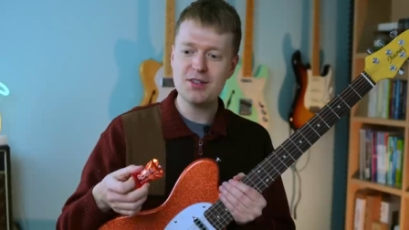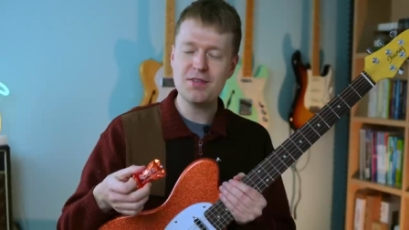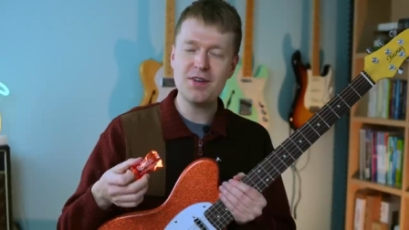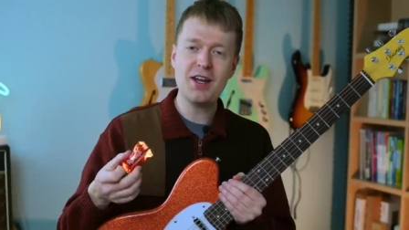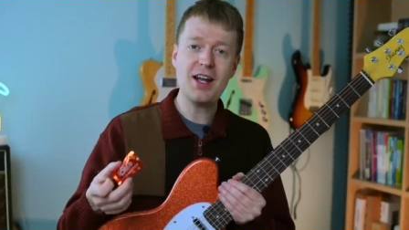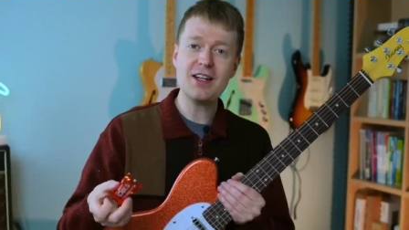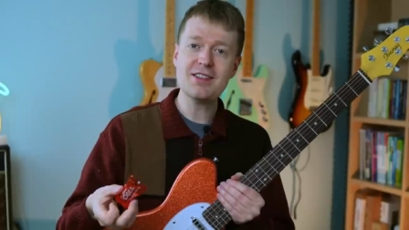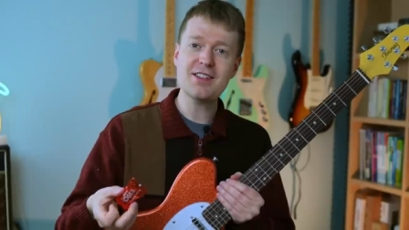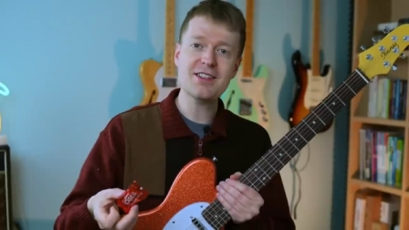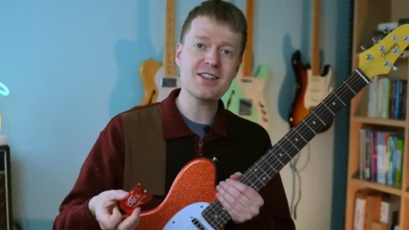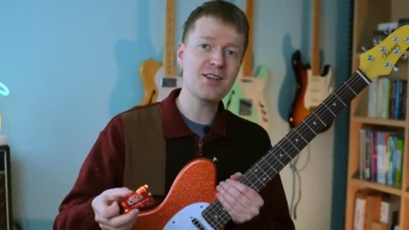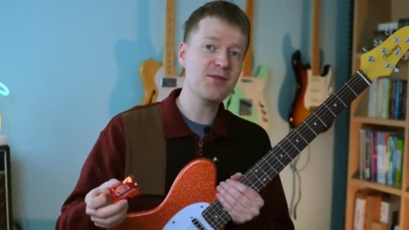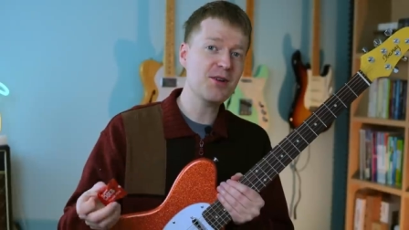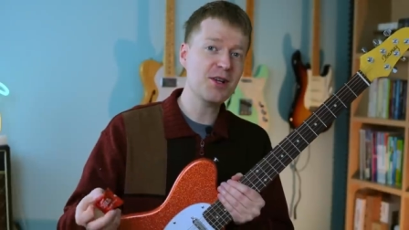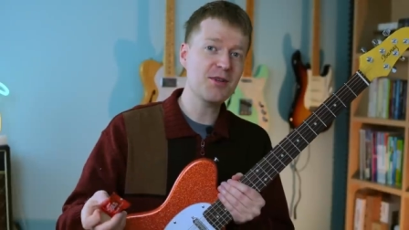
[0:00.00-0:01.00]
So if I had to
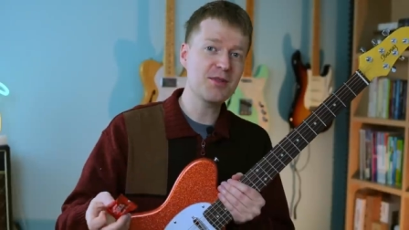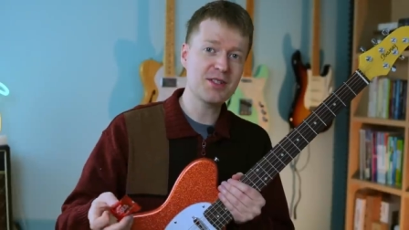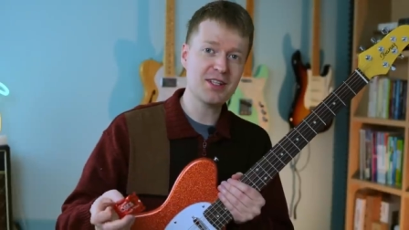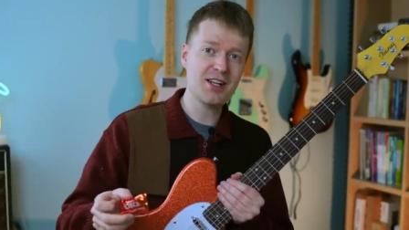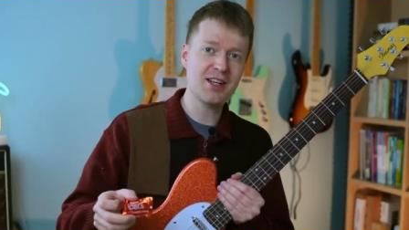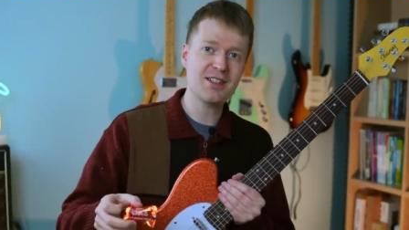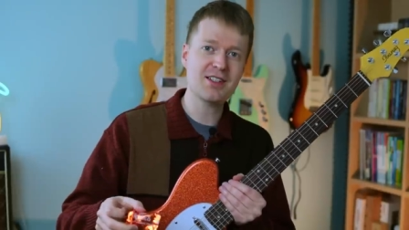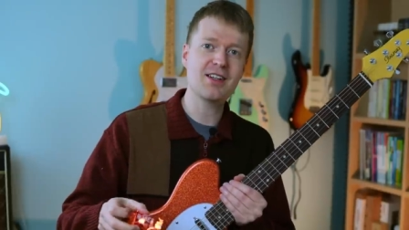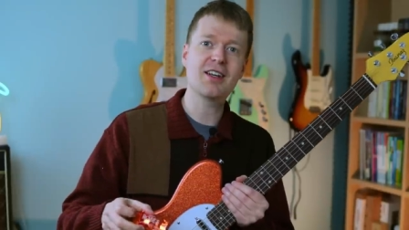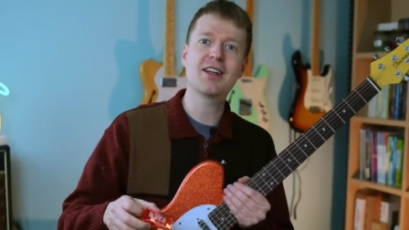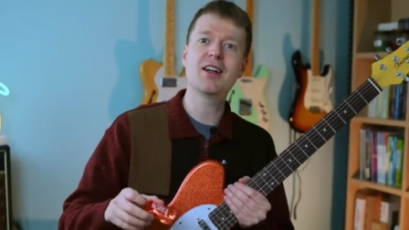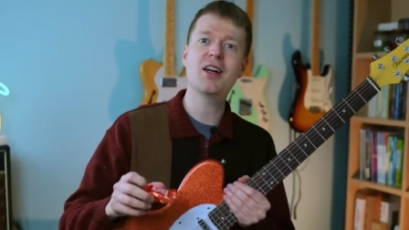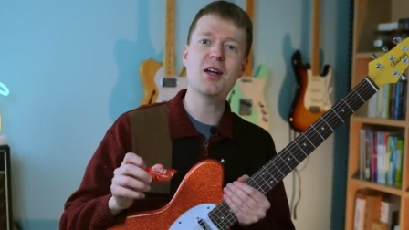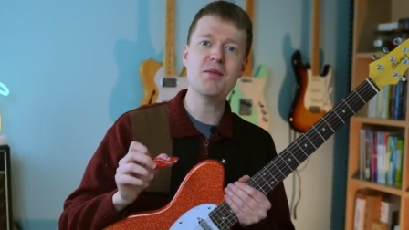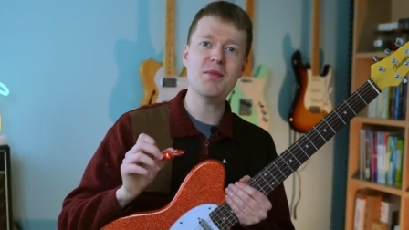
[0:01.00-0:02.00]
say what it would taste
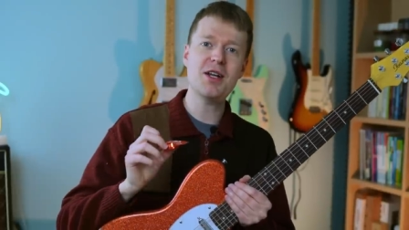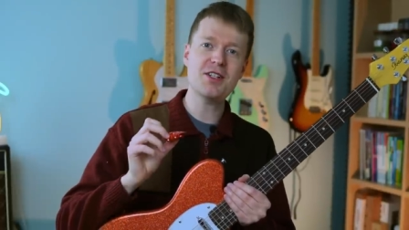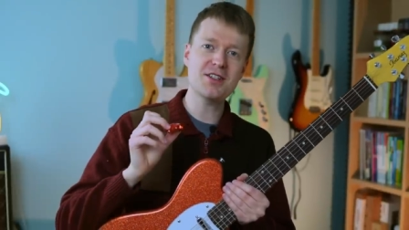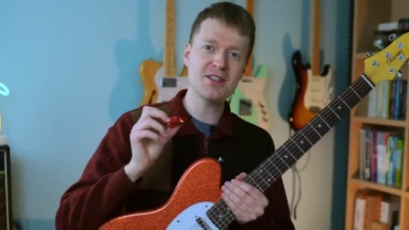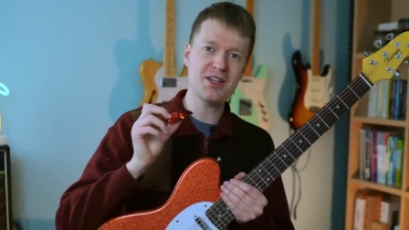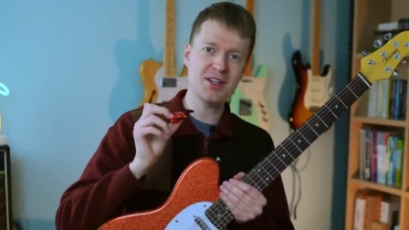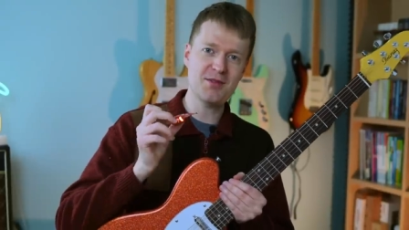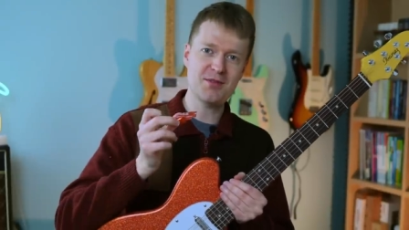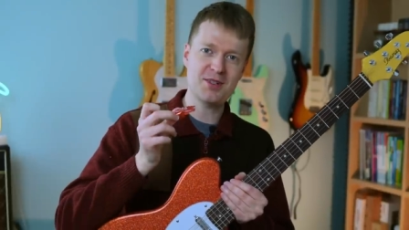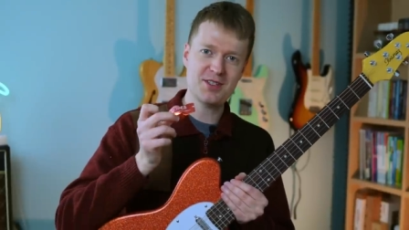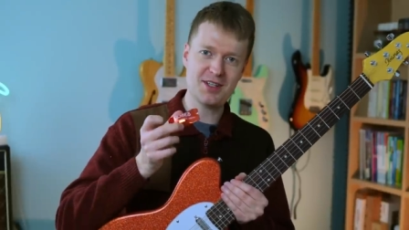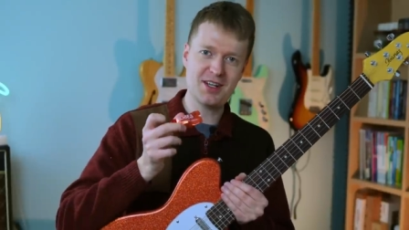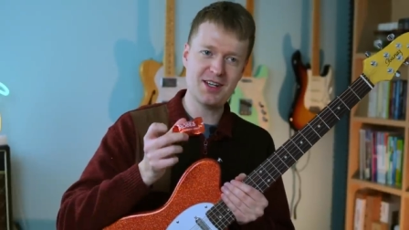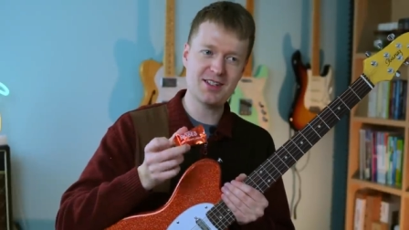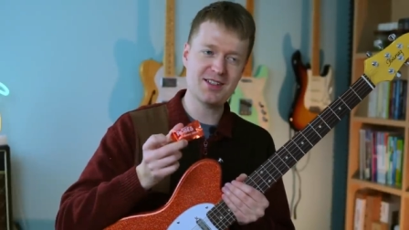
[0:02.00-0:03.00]
like, I imagine it
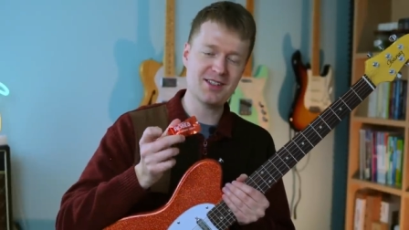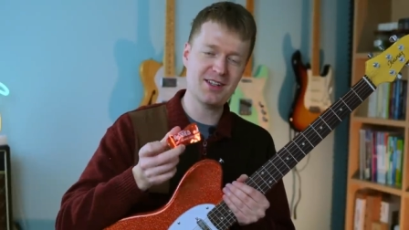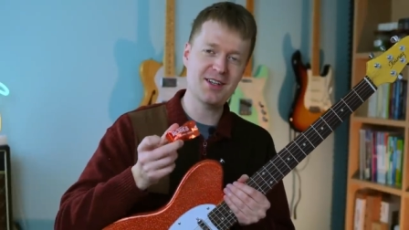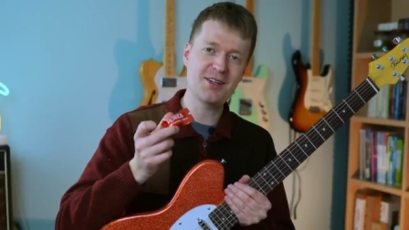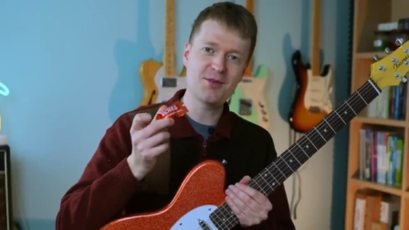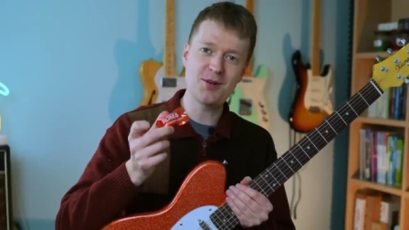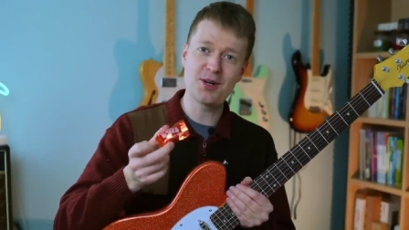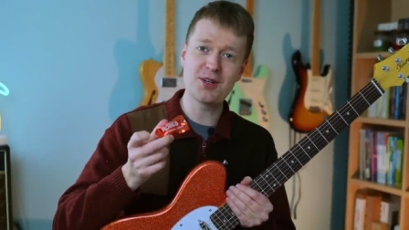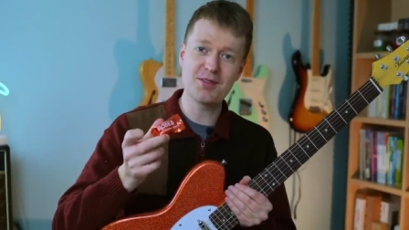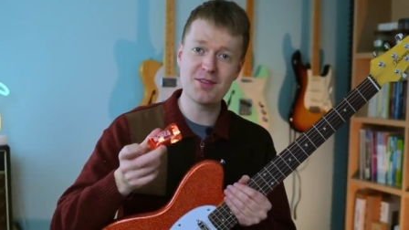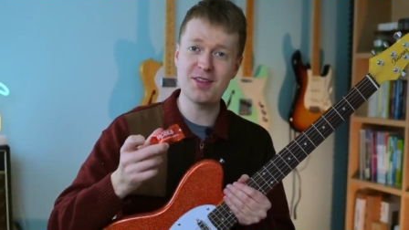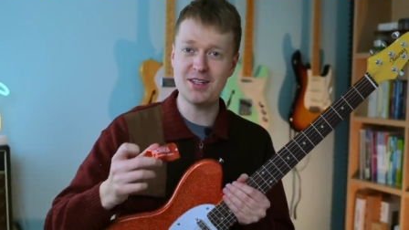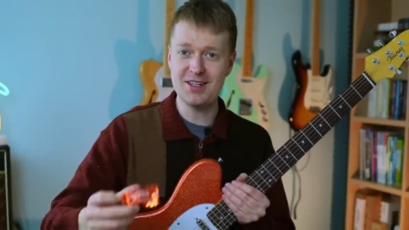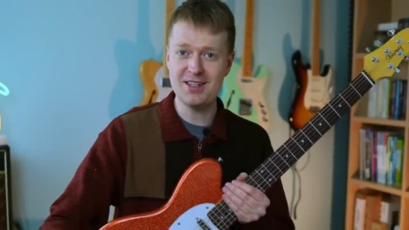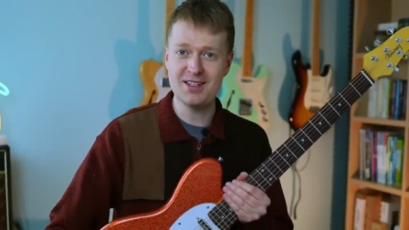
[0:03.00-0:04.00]
would taste like one
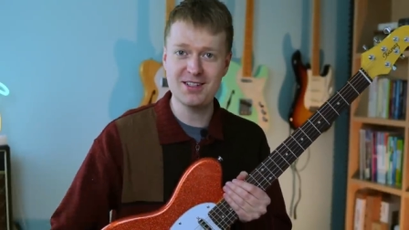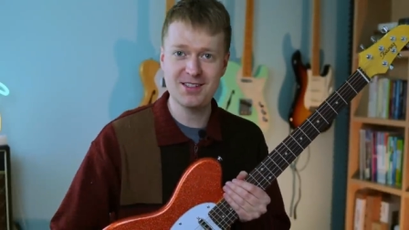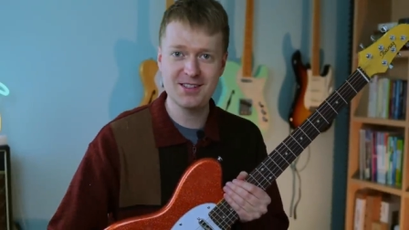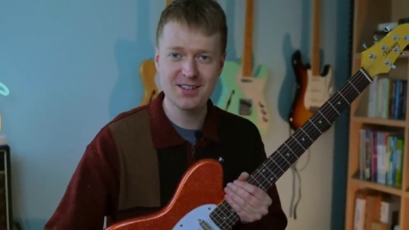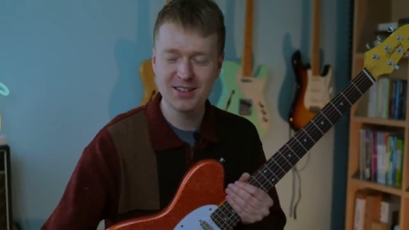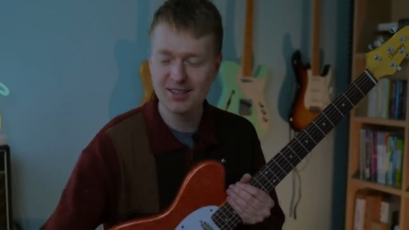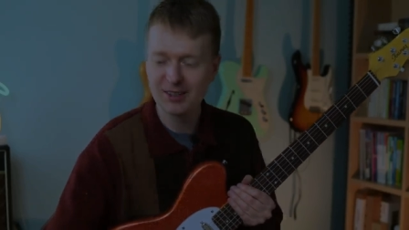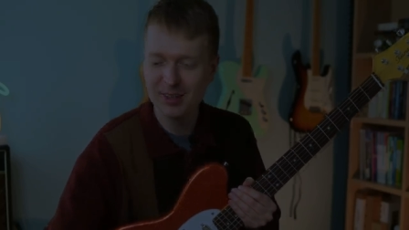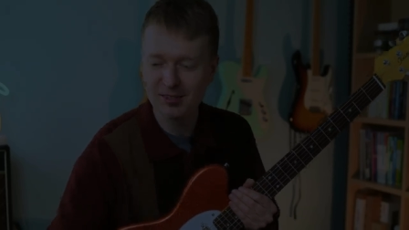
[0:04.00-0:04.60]
of these.